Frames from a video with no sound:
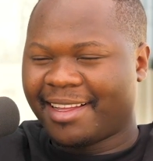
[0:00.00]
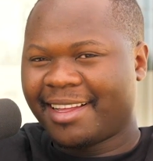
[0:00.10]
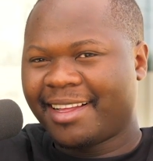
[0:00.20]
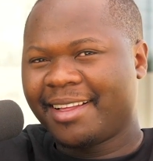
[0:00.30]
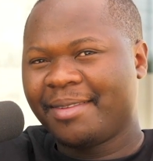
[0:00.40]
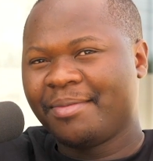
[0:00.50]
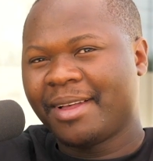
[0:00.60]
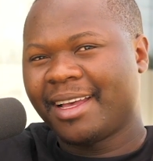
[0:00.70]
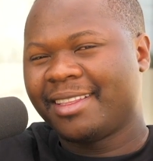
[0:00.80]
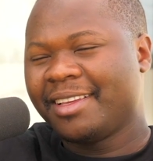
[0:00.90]

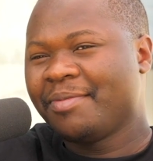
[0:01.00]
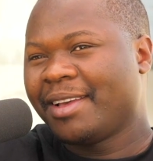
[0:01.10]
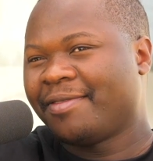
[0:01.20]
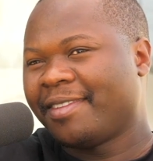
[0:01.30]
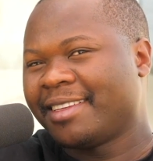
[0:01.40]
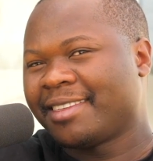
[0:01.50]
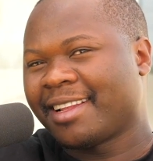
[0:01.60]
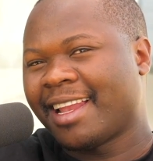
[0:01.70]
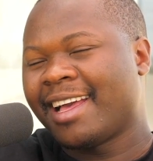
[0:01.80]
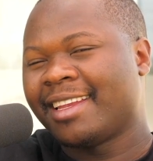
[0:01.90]
I think my first
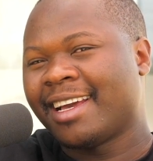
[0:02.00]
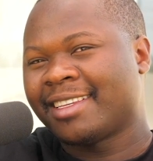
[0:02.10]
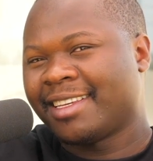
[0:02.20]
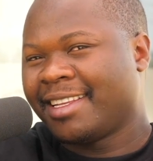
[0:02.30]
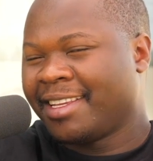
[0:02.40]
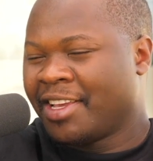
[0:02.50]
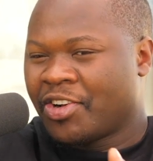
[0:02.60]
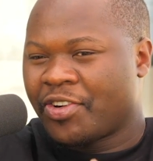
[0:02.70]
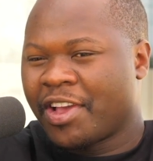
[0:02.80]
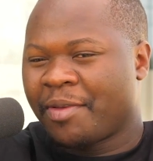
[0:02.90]
client, actually,
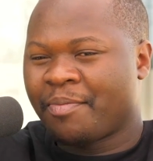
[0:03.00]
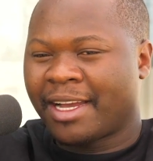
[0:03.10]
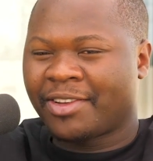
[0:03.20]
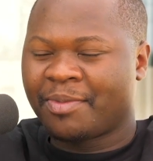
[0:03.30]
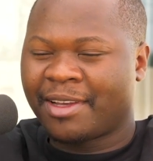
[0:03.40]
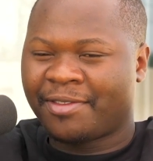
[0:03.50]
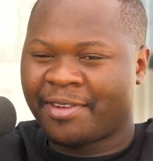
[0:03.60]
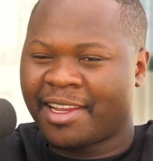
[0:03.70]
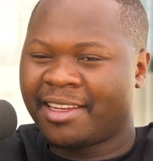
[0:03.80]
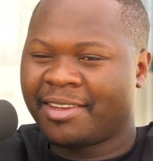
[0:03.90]
going back to my
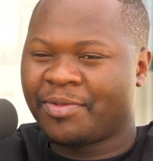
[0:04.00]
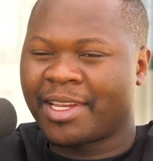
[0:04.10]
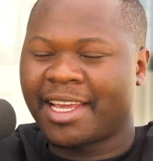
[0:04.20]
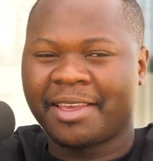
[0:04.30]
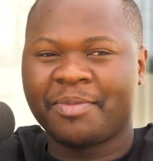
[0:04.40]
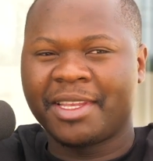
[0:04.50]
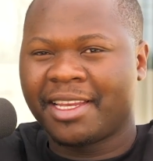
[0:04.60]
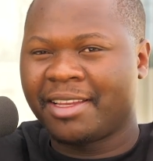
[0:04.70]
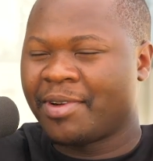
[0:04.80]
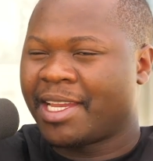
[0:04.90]
friend, when I
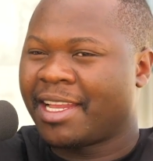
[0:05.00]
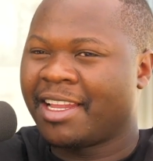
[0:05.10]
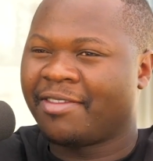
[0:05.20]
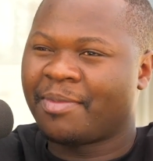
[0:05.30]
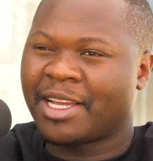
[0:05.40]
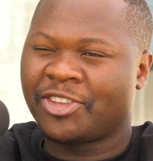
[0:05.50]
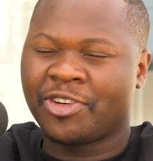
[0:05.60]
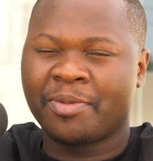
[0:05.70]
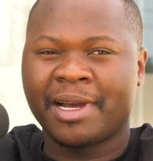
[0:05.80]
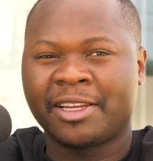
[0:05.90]
left my
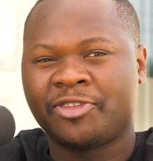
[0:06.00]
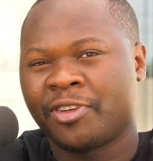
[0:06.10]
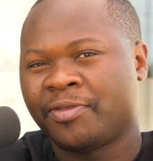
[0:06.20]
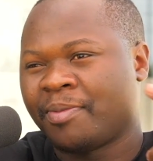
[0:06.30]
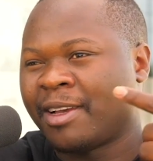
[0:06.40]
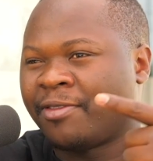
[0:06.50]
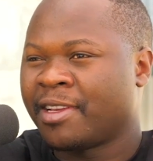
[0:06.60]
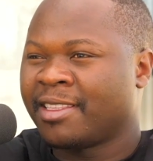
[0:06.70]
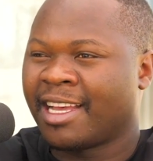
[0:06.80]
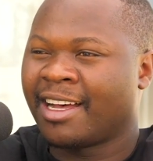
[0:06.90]
job, I drove to my
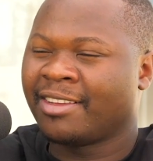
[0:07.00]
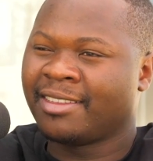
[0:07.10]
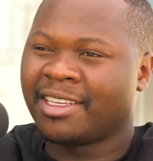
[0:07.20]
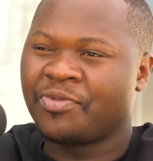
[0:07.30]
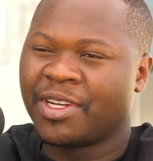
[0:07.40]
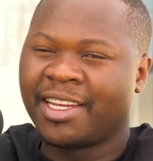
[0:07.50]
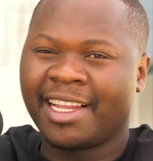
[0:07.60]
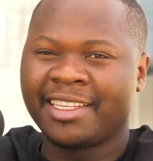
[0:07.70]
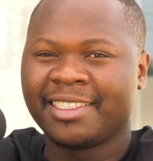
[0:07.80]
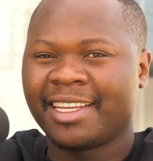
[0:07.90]
friend's house in
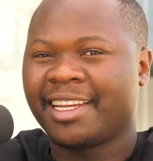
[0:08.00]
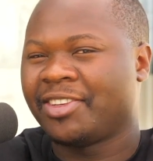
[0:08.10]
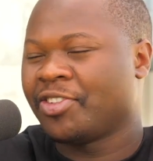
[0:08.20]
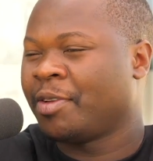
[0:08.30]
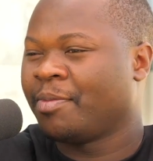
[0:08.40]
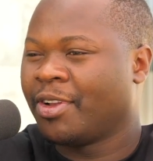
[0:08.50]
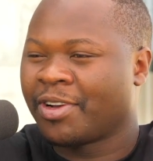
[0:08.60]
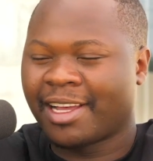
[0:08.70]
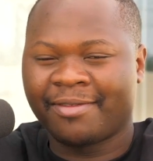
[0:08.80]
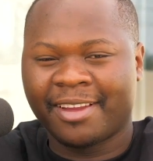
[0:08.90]
Woodlands and I told him,
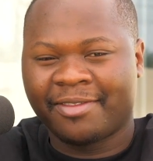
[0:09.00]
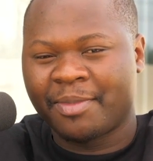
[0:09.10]
look, I've left